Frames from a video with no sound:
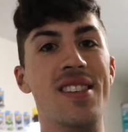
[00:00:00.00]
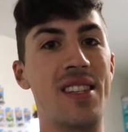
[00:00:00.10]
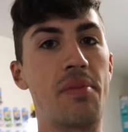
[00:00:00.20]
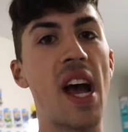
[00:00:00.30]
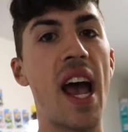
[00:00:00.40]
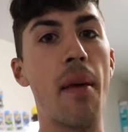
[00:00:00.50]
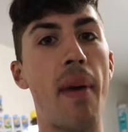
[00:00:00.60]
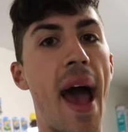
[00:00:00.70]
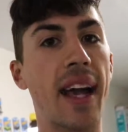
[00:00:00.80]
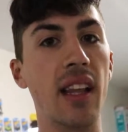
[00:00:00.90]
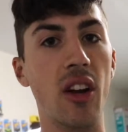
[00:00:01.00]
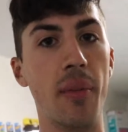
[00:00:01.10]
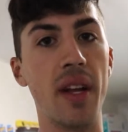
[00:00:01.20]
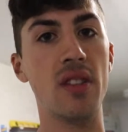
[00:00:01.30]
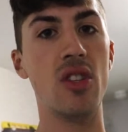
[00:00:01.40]
zip tying it back a
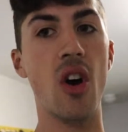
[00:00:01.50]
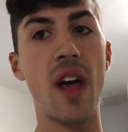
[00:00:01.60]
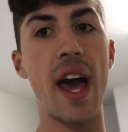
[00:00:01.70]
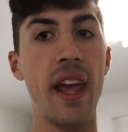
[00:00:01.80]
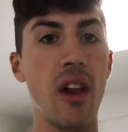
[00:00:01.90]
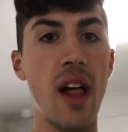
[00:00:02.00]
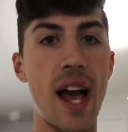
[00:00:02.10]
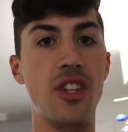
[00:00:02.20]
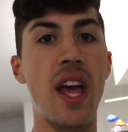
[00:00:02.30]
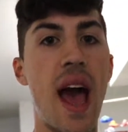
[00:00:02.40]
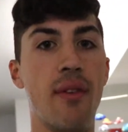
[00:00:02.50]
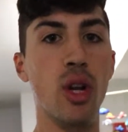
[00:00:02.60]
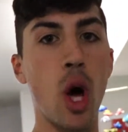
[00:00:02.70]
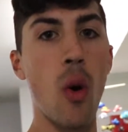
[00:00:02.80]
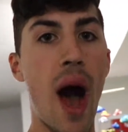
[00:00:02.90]
little bit so that it'll actually have
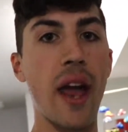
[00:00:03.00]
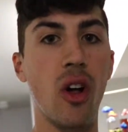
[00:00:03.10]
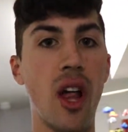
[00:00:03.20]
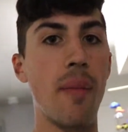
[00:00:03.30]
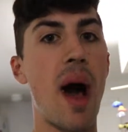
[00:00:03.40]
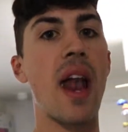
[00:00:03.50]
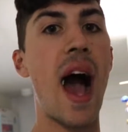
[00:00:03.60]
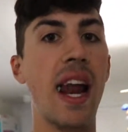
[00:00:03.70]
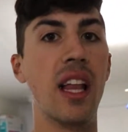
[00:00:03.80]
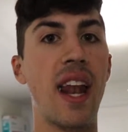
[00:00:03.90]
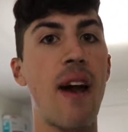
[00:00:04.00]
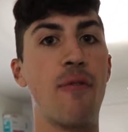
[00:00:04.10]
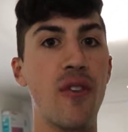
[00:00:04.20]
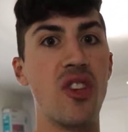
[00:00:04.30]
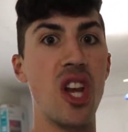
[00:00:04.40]
a low idle and not idling at
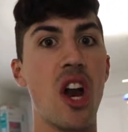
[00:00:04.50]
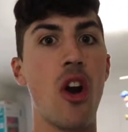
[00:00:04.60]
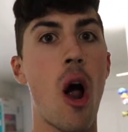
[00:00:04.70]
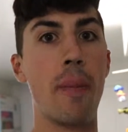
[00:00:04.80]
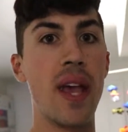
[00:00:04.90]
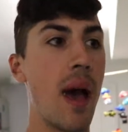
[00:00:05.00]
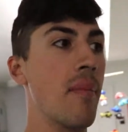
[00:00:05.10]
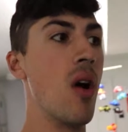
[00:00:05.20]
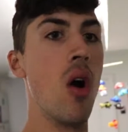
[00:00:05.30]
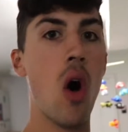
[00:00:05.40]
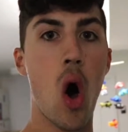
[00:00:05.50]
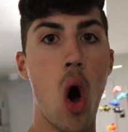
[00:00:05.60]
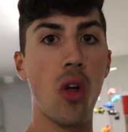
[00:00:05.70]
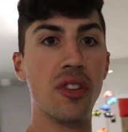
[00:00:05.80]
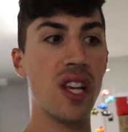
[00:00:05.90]
1500 RPM
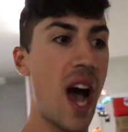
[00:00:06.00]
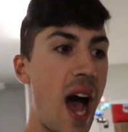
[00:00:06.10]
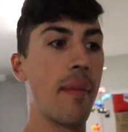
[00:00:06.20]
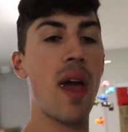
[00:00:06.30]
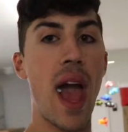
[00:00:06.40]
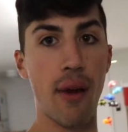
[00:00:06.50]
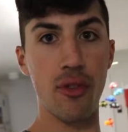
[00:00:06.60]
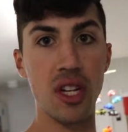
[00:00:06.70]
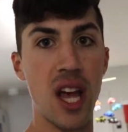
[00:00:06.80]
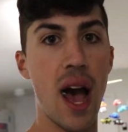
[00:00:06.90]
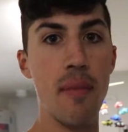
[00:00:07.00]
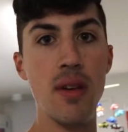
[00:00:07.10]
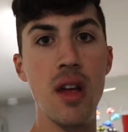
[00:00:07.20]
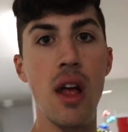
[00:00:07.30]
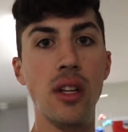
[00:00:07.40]
all the time, every time.
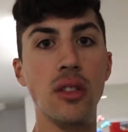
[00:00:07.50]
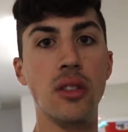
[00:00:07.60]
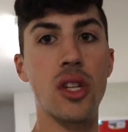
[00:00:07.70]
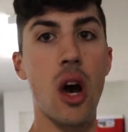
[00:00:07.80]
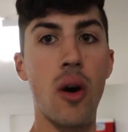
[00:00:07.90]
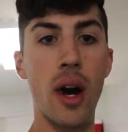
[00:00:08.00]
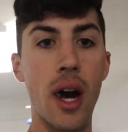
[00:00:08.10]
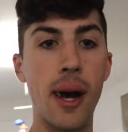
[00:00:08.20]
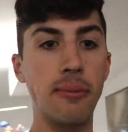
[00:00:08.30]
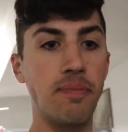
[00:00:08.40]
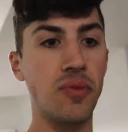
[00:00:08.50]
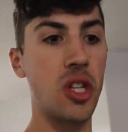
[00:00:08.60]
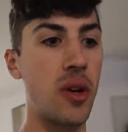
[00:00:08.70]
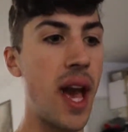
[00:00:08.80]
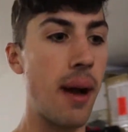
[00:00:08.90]

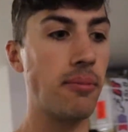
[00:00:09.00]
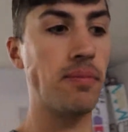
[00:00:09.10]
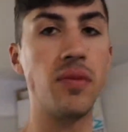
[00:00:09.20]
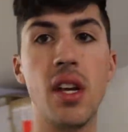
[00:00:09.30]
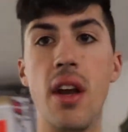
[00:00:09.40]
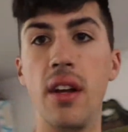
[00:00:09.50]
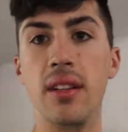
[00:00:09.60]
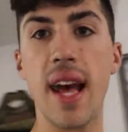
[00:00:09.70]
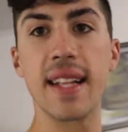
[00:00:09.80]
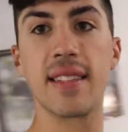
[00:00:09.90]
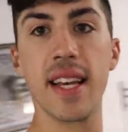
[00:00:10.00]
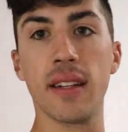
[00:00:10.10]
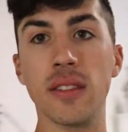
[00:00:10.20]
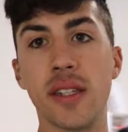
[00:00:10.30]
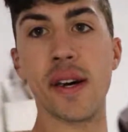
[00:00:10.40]
So yeah, that's it.
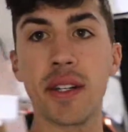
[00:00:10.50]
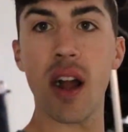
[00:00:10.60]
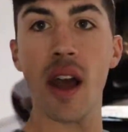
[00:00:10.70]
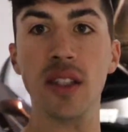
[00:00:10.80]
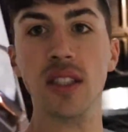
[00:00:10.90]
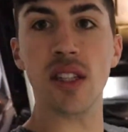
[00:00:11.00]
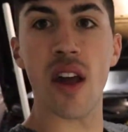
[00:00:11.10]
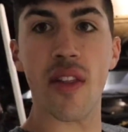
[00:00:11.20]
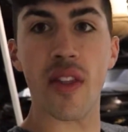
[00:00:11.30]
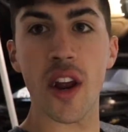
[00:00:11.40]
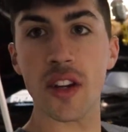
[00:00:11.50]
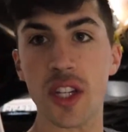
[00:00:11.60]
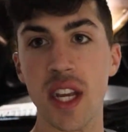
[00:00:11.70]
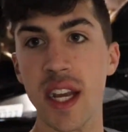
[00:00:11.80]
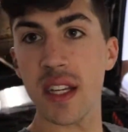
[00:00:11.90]
There
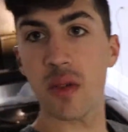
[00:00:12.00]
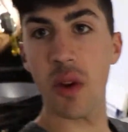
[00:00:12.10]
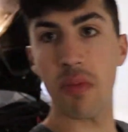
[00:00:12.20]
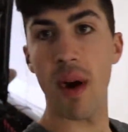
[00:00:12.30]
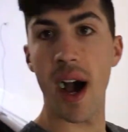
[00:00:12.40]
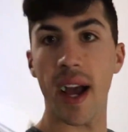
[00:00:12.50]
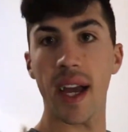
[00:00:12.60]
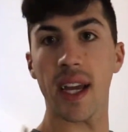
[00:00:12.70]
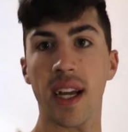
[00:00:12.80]
she is with my